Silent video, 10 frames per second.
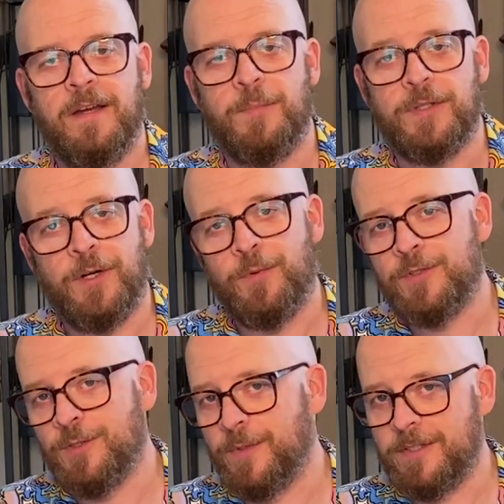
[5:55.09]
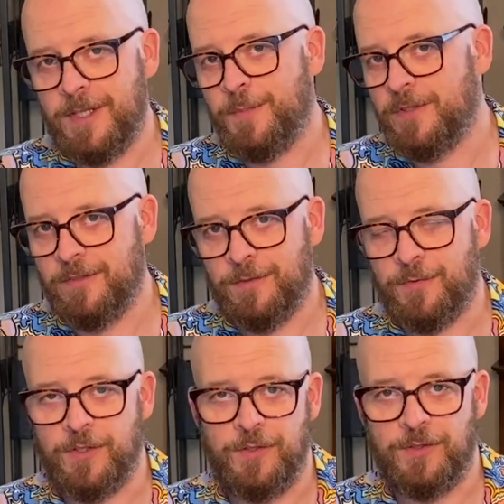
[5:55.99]
but there were some exceptions
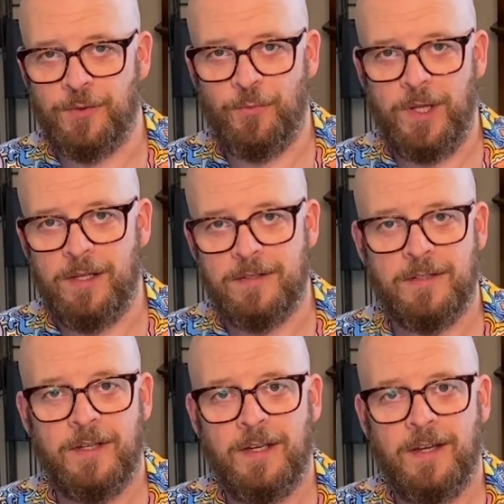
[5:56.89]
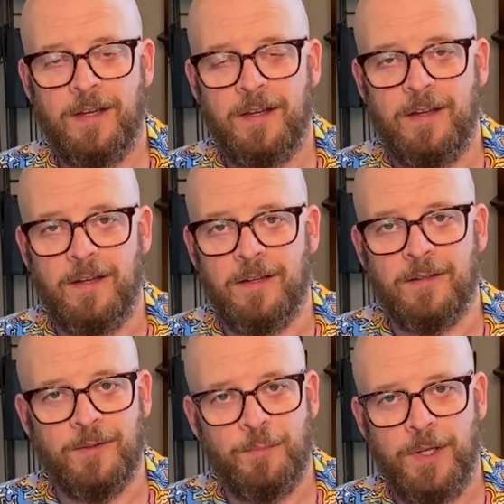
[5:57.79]
for using wheat
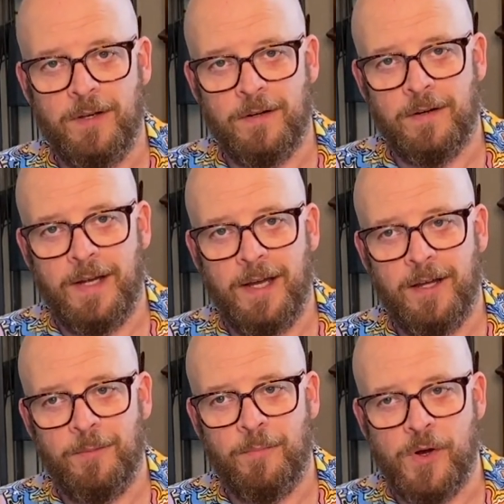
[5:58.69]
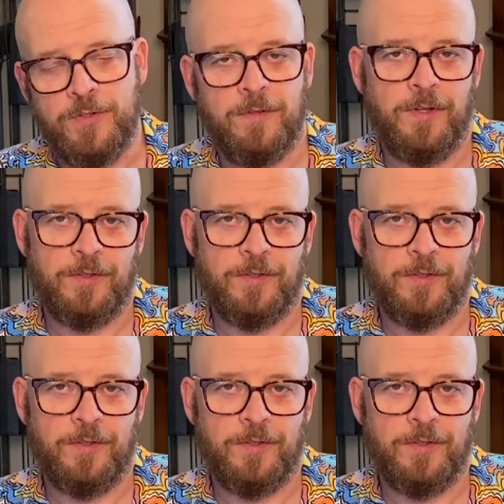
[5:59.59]
in beer, and most of those